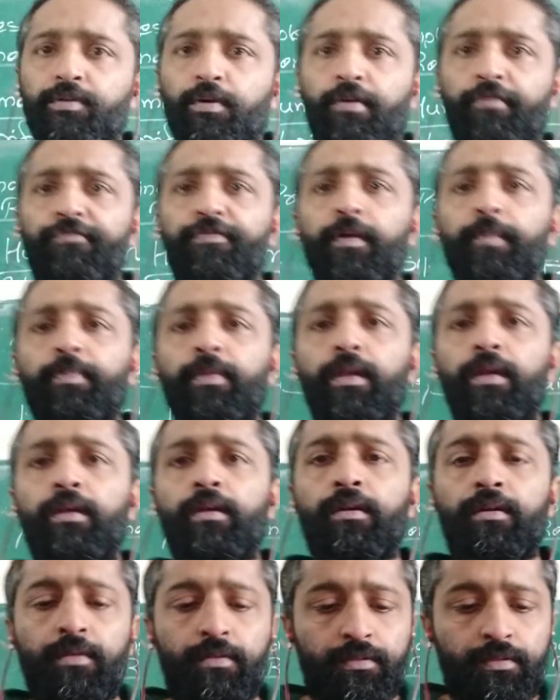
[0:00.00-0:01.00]

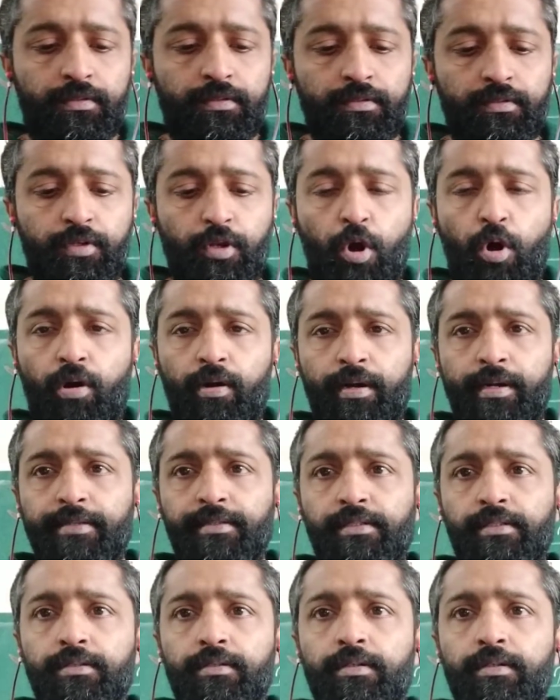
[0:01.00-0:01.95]
of knowledge.